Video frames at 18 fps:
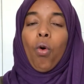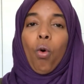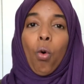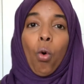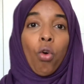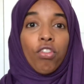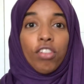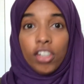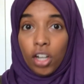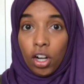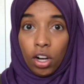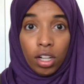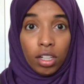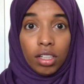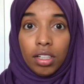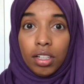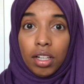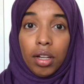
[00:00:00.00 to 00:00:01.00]

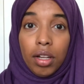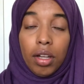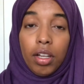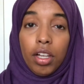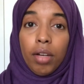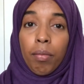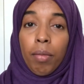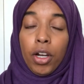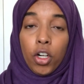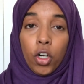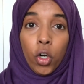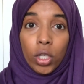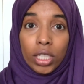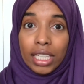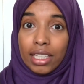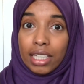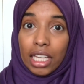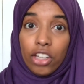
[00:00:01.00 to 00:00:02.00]
Overall, my
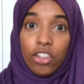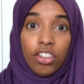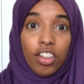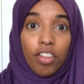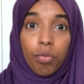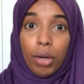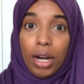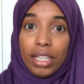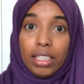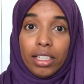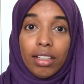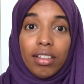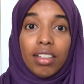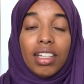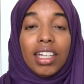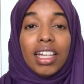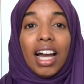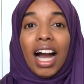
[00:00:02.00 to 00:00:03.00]
early stages of
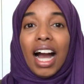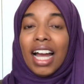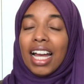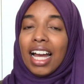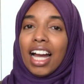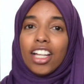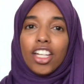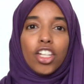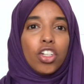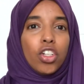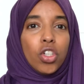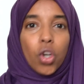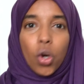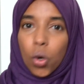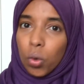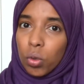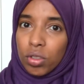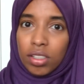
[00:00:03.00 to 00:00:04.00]
pregnancy, I had
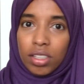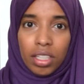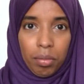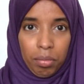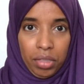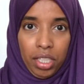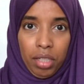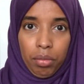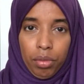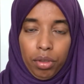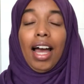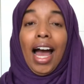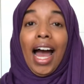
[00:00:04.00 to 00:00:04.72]
no symptoms.